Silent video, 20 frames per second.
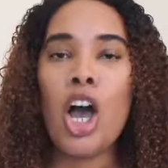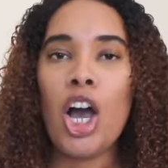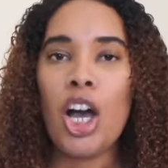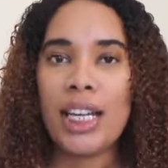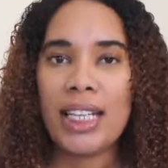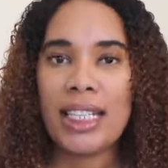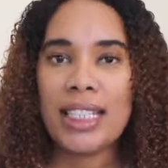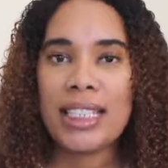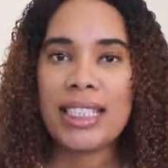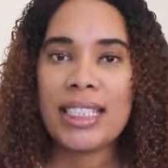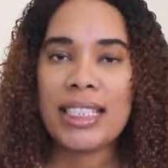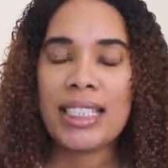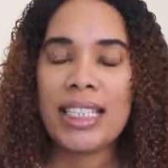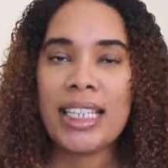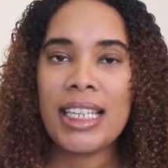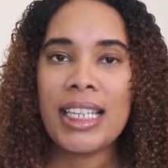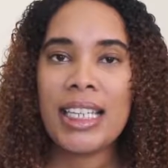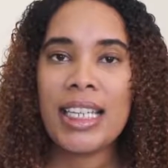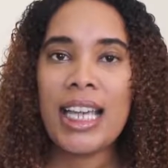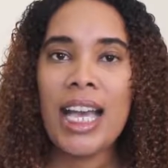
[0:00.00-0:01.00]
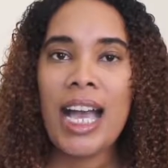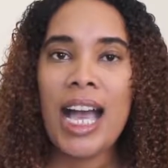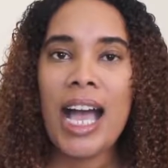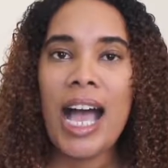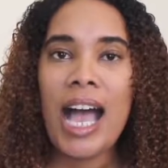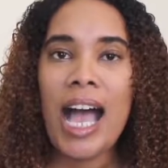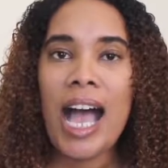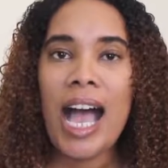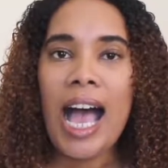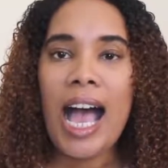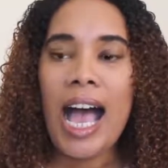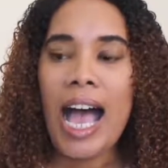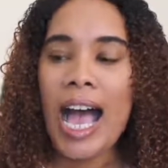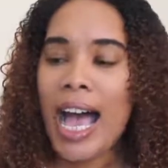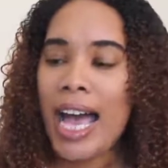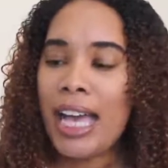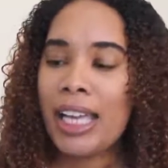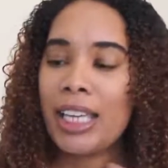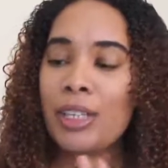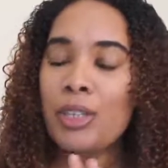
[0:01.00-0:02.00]
Honestly,
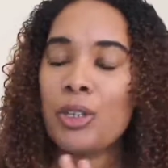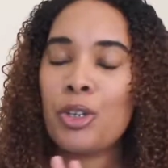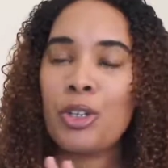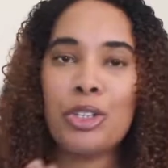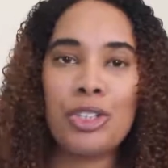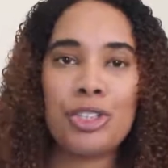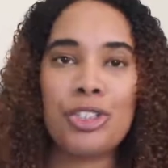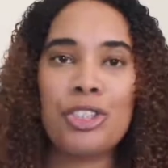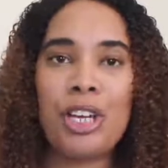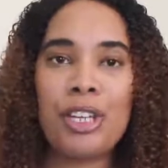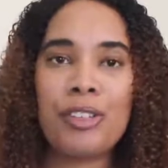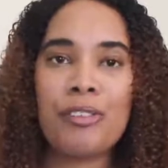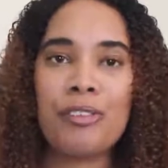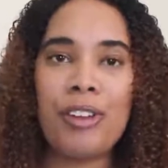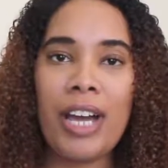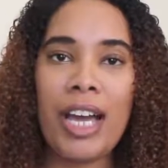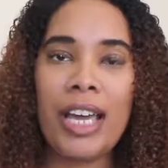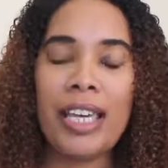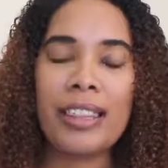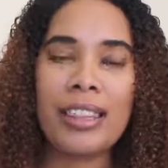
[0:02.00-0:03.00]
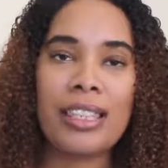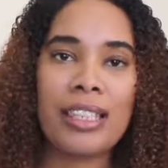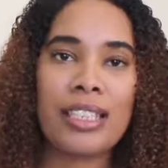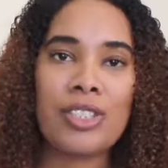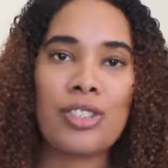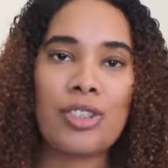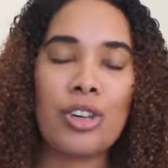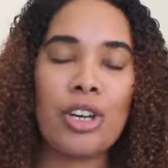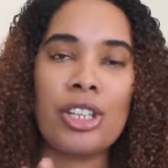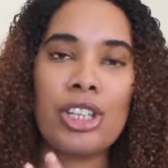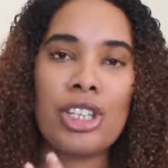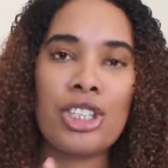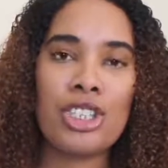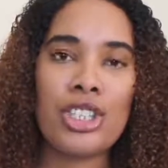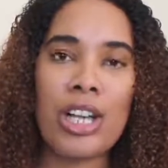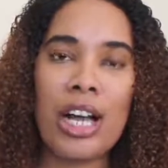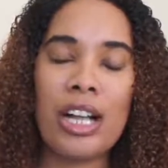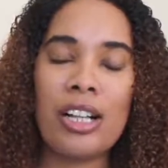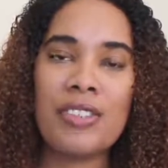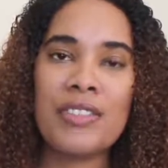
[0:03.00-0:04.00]
I could not find this on the
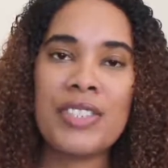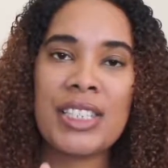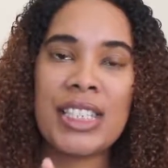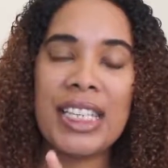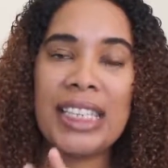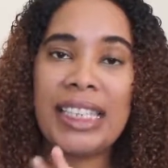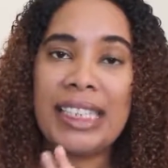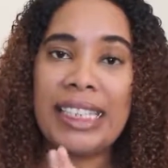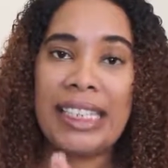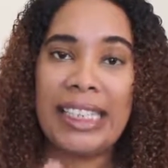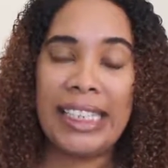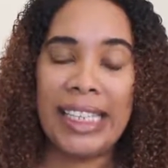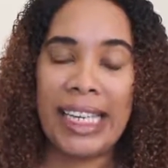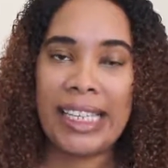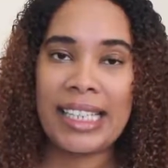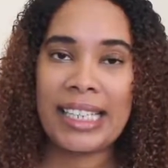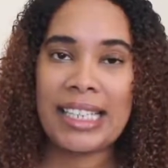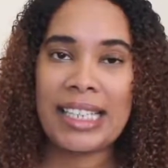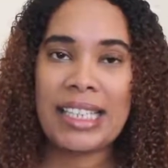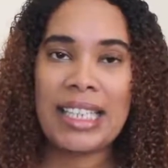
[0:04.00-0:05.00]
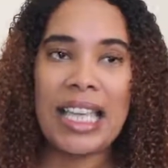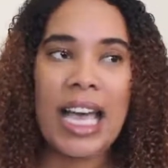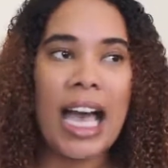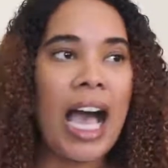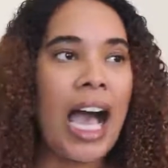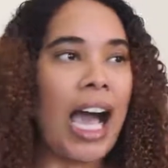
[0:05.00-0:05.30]
shelves in Clicks.